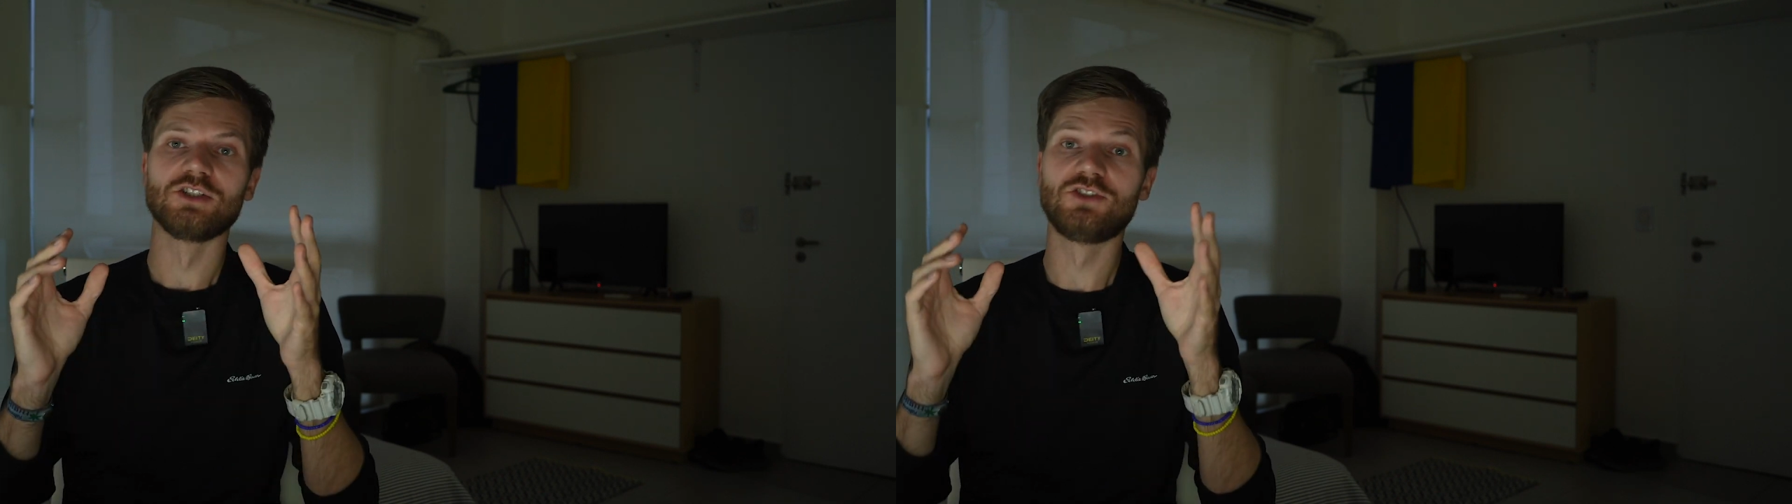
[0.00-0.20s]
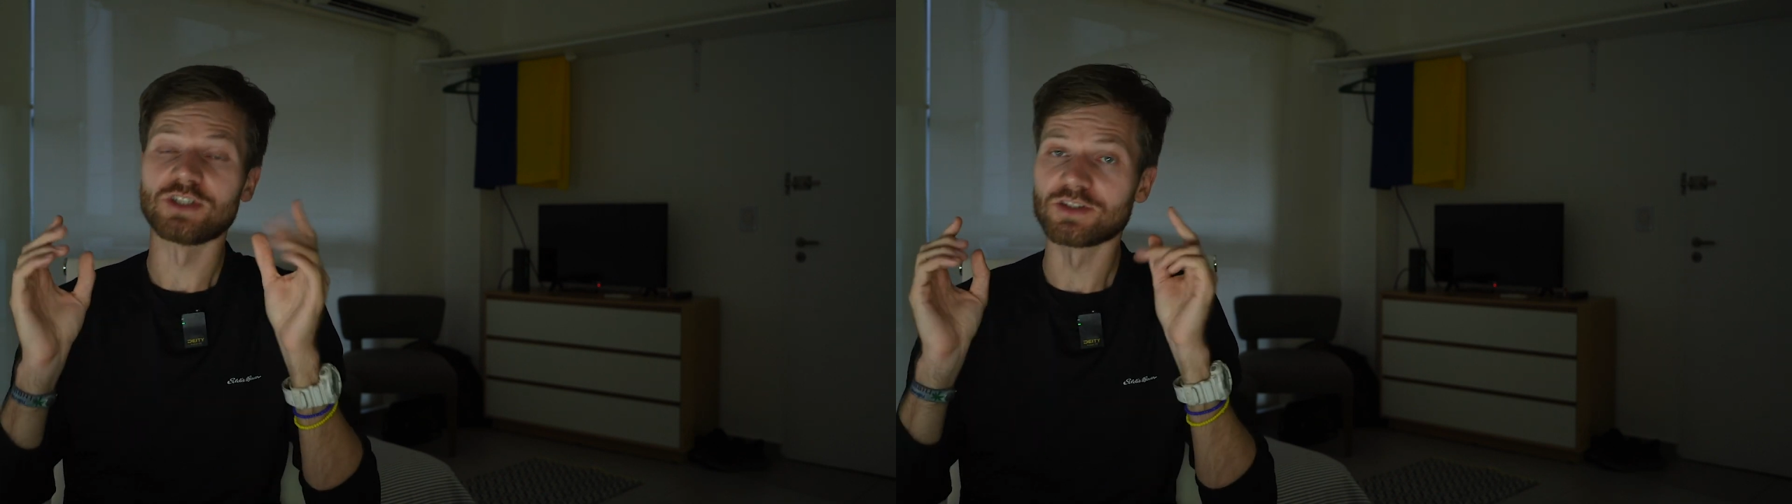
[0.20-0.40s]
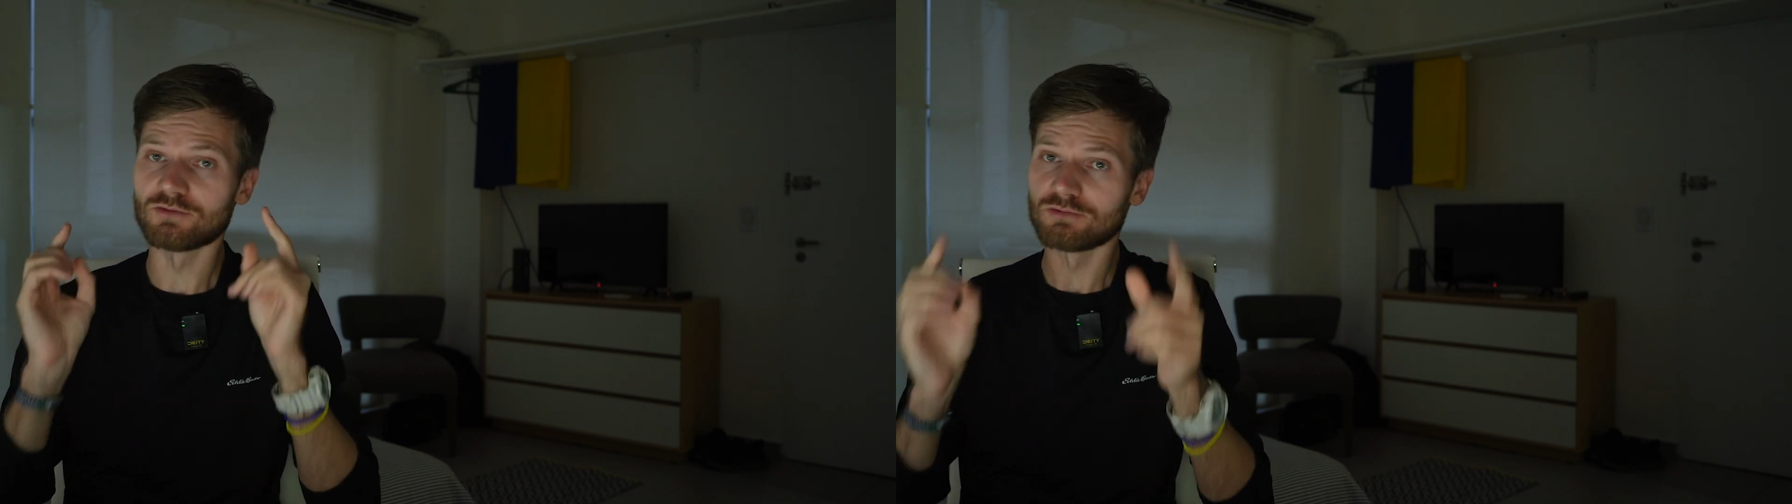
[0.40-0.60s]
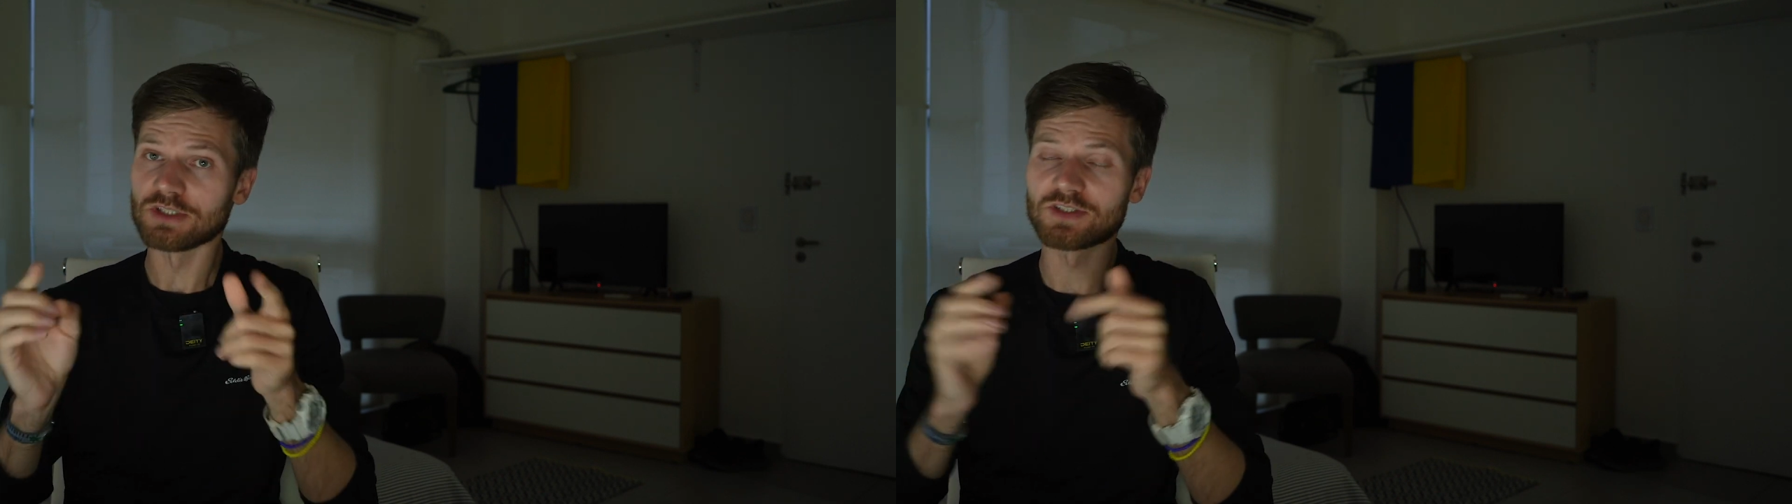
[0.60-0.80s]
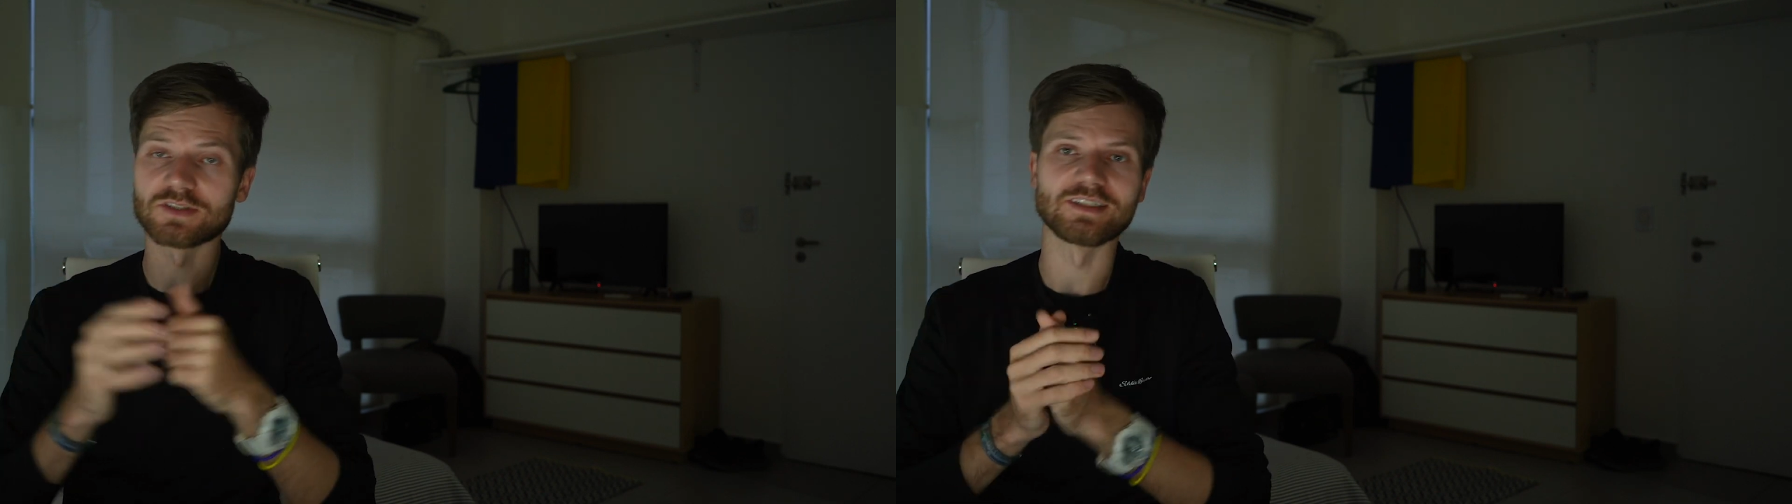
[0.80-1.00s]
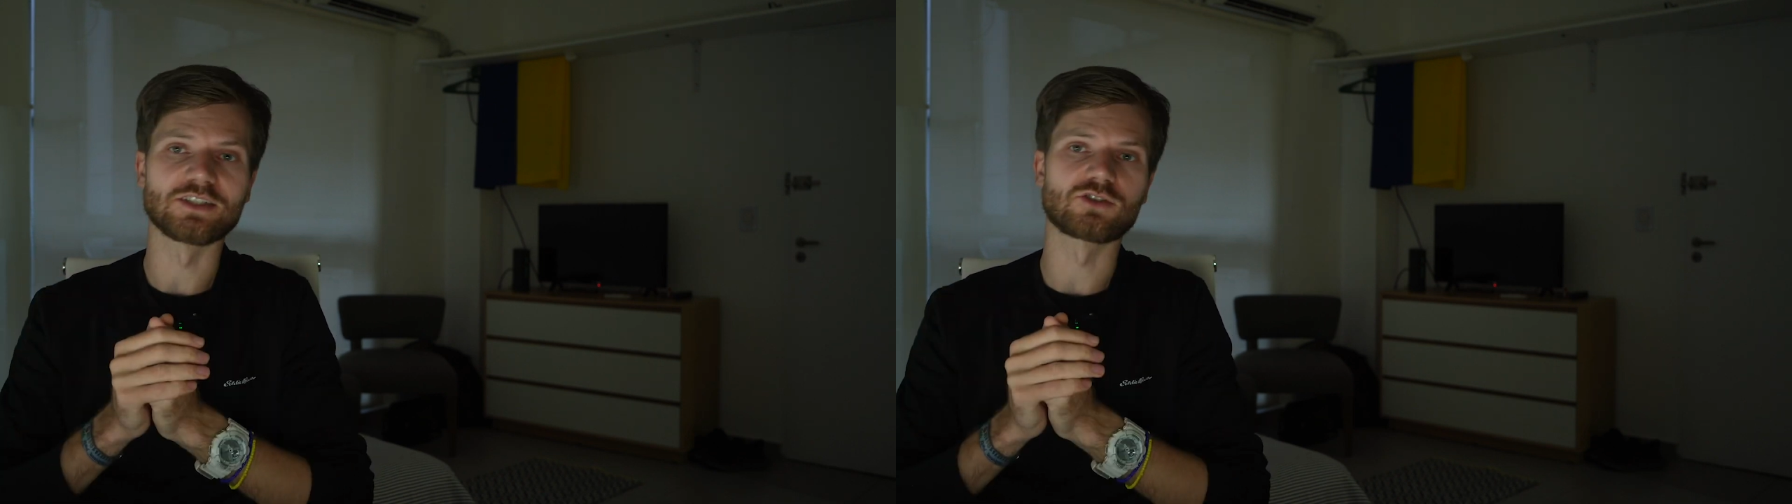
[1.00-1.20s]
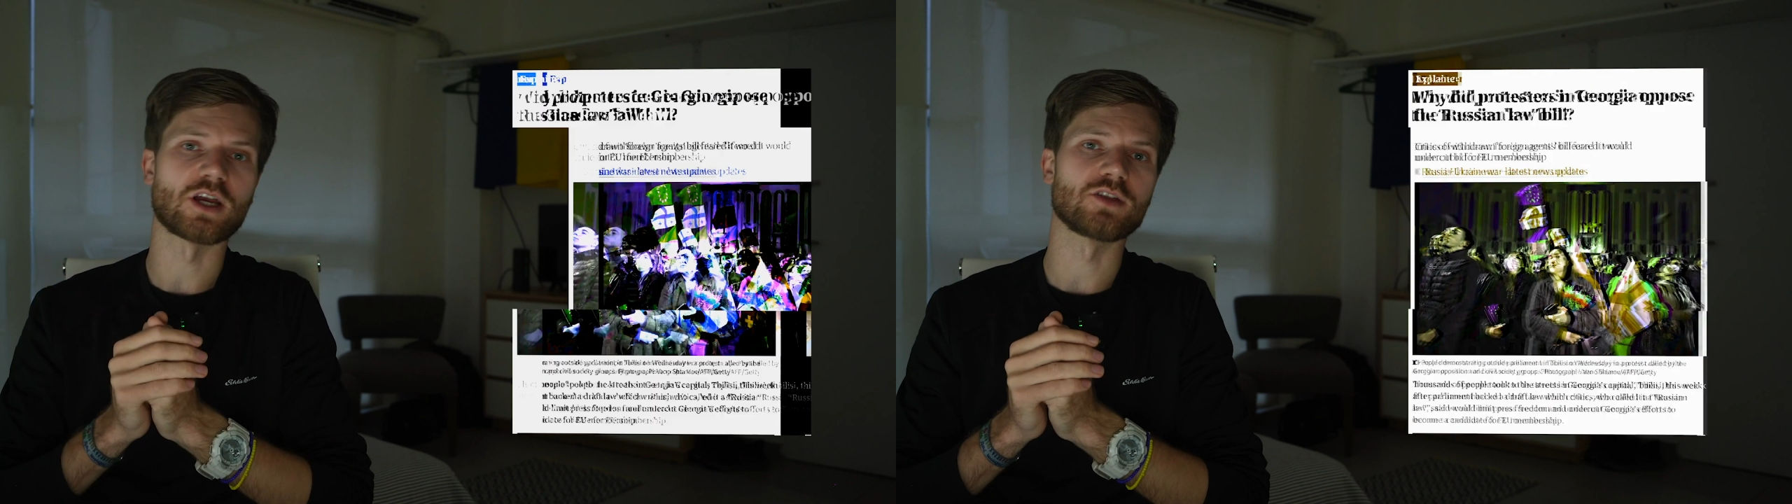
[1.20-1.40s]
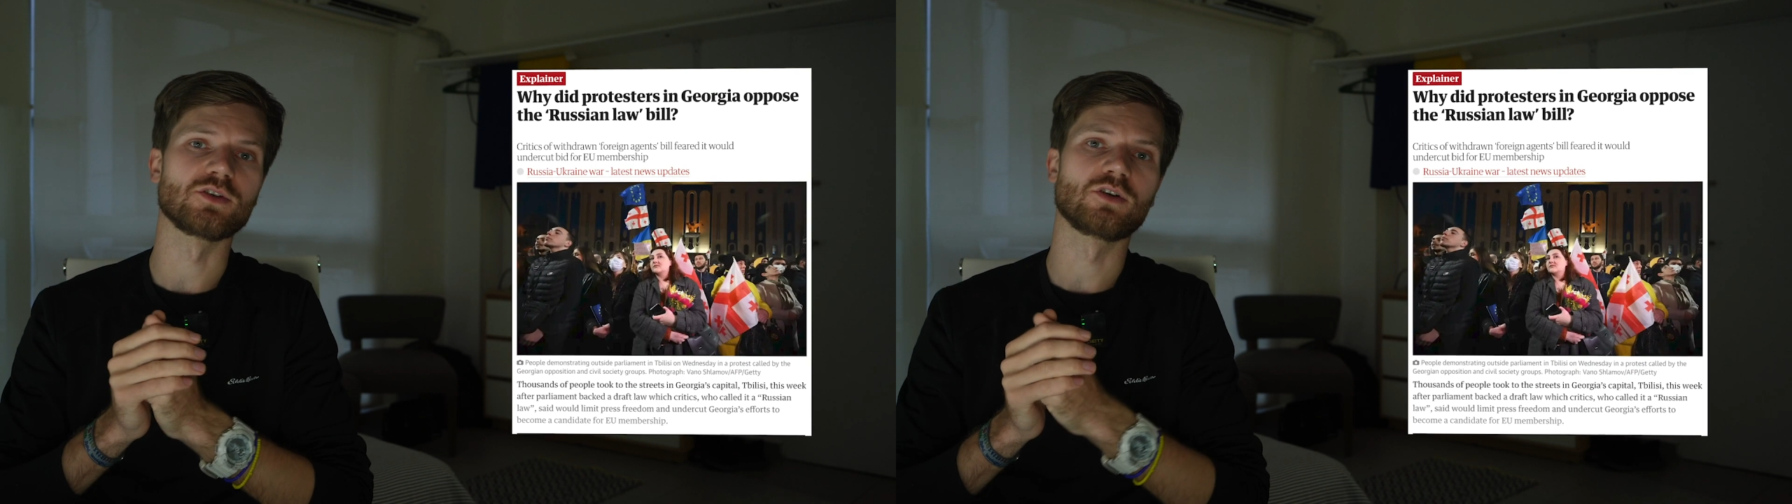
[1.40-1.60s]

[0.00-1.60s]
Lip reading: just recently tried to